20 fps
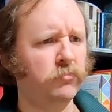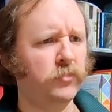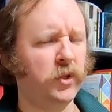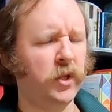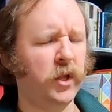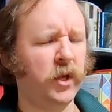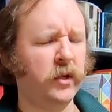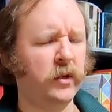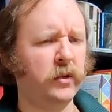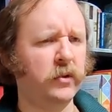
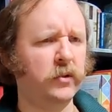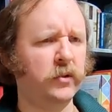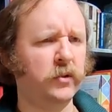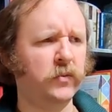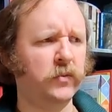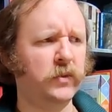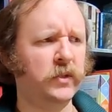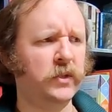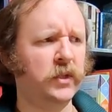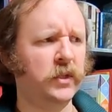lagers
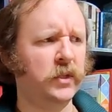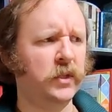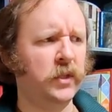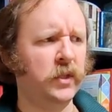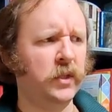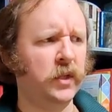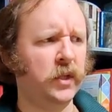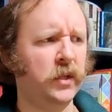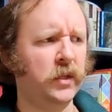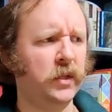
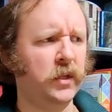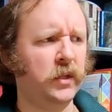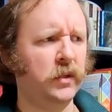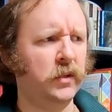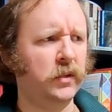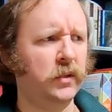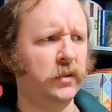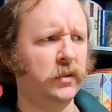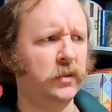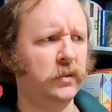recently, I
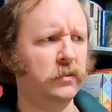think.